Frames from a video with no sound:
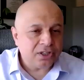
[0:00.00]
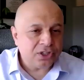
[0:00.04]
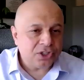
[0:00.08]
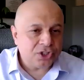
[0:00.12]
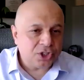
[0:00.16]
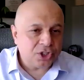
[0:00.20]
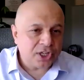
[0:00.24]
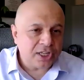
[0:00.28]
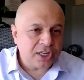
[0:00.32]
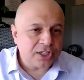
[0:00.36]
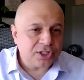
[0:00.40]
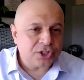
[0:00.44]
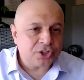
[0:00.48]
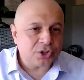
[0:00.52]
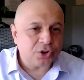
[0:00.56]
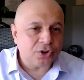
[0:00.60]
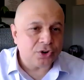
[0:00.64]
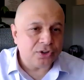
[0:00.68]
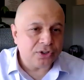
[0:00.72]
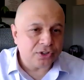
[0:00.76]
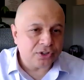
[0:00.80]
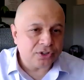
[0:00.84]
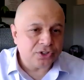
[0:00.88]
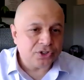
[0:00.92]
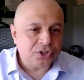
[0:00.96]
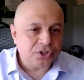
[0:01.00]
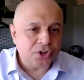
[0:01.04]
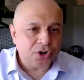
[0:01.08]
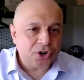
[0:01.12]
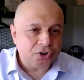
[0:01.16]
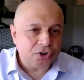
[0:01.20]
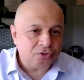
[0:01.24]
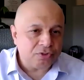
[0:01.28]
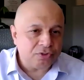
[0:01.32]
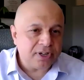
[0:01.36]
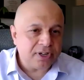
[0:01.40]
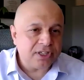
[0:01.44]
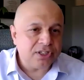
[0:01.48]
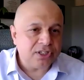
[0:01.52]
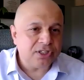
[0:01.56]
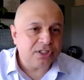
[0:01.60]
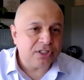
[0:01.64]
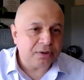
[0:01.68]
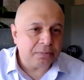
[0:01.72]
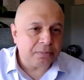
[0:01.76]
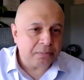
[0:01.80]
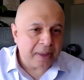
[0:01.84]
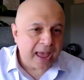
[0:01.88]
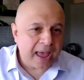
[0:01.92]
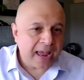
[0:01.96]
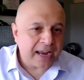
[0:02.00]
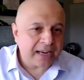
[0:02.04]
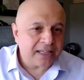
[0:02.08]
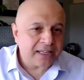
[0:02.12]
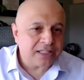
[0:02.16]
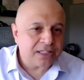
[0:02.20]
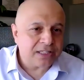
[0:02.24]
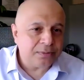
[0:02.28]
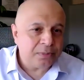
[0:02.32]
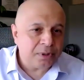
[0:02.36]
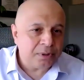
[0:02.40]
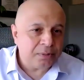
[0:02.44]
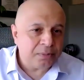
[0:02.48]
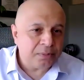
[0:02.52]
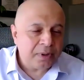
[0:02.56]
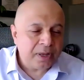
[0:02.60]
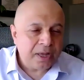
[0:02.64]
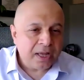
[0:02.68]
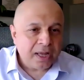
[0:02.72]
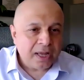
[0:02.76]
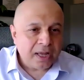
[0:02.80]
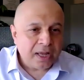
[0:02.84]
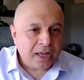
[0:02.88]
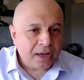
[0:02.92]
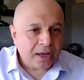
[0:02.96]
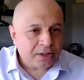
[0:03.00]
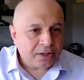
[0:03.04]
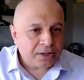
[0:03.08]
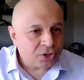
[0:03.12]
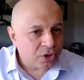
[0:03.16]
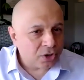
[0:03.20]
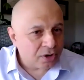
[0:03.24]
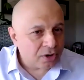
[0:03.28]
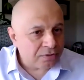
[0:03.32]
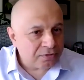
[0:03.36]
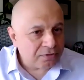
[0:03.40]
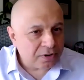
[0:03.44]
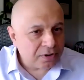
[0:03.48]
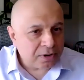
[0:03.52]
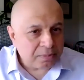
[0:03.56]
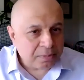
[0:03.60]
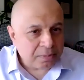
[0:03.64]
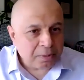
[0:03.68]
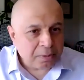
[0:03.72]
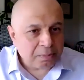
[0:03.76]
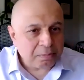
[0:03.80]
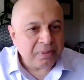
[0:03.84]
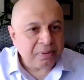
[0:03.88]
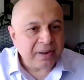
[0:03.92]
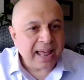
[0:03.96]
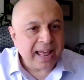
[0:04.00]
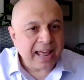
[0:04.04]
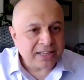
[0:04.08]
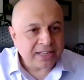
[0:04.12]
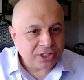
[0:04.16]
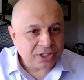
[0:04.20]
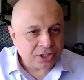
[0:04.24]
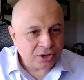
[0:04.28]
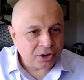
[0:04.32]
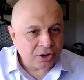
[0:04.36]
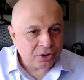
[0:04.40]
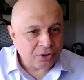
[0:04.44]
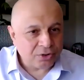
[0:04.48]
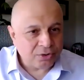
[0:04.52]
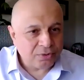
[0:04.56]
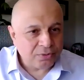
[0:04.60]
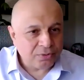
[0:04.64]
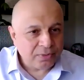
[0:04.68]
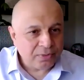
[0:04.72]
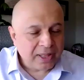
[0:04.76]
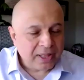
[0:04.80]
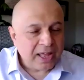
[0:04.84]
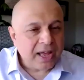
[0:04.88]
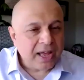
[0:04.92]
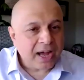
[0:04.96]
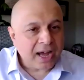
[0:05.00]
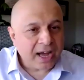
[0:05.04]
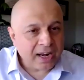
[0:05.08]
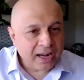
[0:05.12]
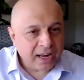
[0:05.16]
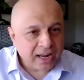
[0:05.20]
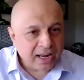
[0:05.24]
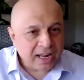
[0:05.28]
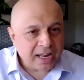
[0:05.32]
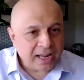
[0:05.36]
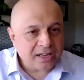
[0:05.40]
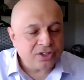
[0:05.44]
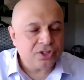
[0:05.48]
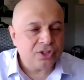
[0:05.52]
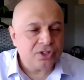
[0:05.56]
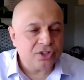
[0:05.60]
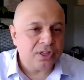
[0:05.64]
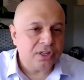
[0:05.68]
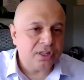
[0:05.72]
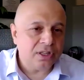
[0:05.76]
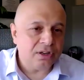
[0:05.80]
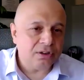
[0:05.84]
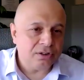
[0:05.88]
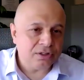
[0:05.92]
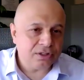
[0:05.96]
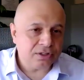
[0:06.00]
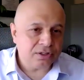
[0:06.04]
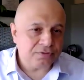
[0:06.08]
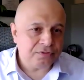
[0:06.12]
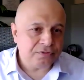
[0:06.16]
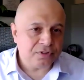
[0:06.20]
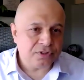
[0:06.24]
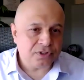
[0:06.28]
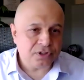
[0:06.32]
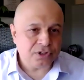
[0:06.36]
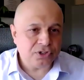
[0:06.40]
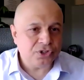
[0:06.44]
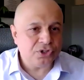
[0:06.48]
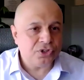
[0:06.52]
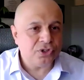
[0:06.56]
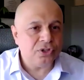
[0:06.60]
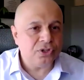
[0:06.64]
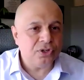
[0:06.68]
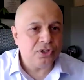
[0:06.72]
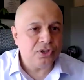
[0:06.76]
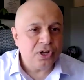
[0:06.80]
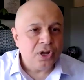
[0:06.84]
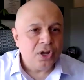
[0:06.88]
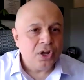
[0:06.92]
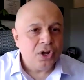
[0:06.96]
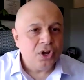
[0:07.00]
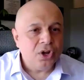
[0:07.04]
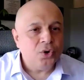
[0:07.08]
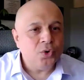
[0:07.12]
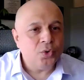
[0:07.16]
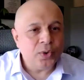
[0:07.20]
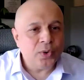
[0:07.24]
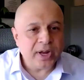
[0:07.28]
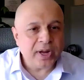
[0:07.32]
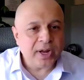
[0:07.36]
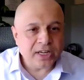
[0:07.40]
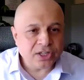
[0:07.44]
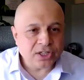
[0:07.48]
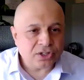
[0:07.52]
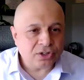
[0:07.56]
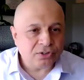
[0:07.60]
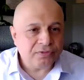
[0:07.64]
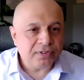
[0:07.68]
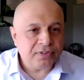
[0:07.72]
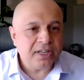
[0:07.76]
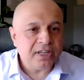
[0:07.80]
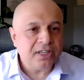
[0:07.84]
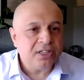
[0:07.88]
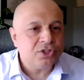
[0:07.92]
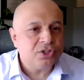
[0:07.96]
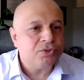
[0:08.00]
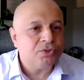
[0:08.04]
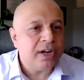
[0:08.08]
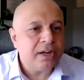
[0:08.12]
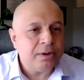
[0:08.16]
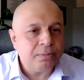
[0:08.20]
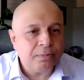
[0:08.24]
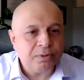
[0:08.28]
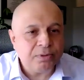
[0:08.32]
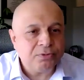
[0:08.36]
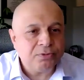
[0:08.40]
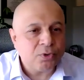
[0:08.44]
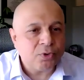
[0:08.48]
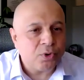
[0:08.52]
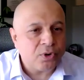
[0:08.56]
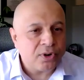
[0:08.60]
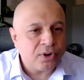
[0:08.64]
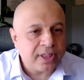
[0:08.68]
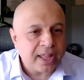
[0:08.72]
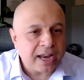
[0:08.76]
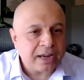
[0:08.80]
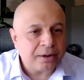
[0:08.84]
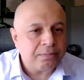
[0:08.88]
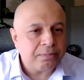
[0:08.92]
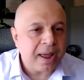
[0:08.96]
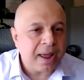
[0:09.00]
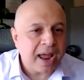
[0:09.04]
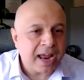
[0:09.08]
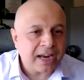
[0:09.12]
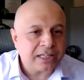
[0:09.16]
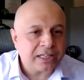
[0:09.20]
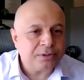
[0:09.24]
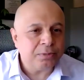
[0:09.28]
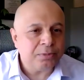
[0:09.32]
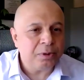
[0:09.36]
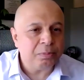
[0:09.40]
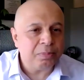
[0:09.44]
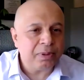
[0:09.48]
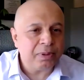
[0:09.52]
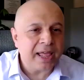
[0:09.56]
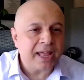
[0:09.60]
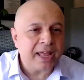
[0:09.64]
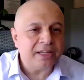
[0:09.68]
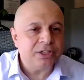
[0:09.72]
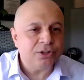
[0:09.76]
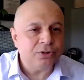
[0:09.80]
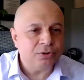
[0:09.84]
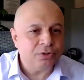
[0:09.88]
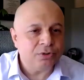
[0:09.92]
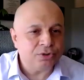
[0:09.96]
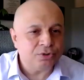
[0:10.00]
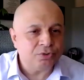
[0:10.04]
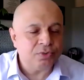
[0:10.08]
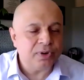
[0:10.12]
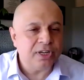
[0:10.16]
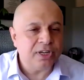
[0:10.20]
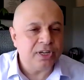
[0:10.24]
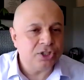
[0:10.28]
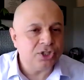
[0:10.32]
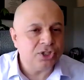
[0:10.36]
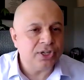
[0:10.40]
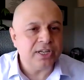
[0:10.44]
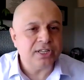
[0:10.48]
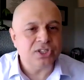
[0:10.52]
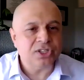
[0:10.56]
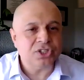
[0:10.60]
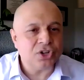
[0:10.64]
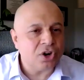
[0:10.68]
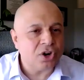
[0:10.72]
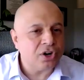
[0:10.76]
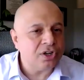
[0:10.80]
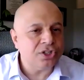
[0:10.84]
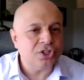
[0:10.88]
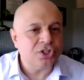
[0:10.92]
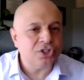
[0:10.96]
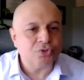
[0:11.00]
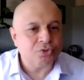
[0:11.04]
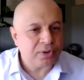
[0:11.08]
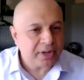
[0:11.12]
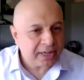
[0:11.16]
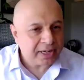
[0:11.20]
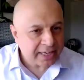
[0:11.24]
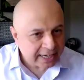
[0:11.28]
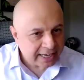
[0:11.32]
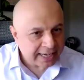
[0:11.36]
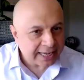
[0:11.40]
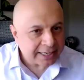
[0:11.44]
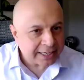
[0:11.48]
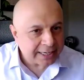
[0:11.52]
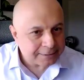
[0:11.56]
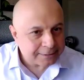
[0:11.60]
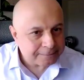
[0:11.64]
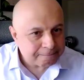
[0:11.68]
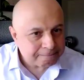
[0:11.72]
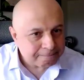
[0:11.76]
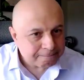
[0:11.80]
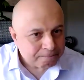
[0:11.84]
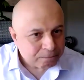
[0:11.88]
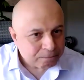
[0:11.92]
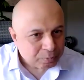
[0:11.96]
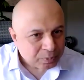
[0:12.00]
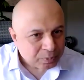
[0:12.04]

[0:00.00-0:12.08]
the tilt or the turn reaches a maximum sort of a plateau, unless there's a physician who intervenes right before that maximal plateau is reached and starts treating it.